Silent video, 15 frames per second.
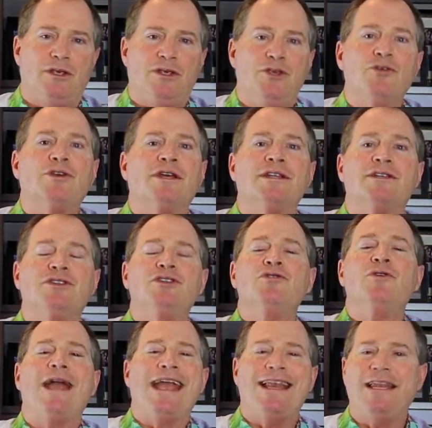you can
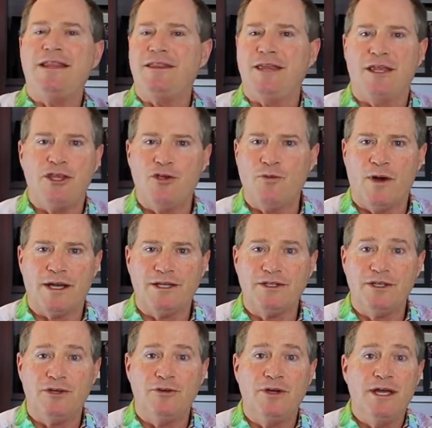do anything you want to
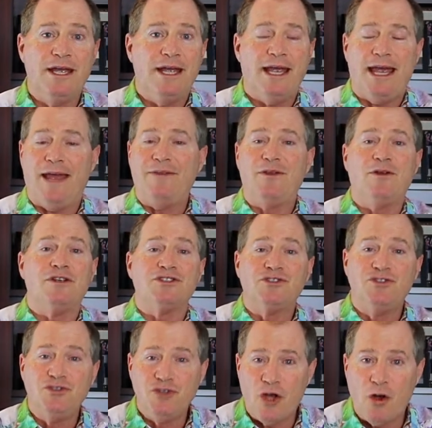do, and there is
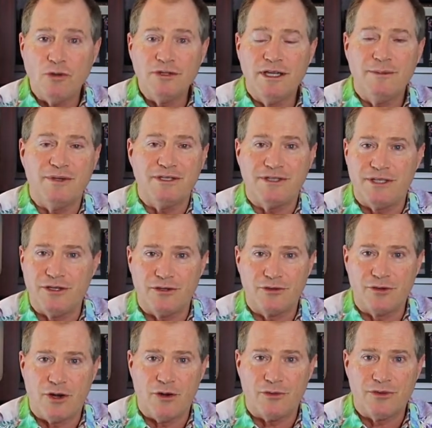no limit to your
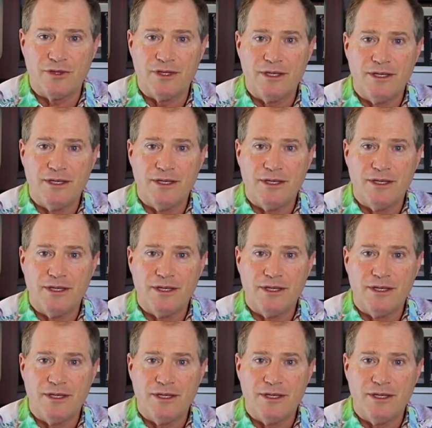growth.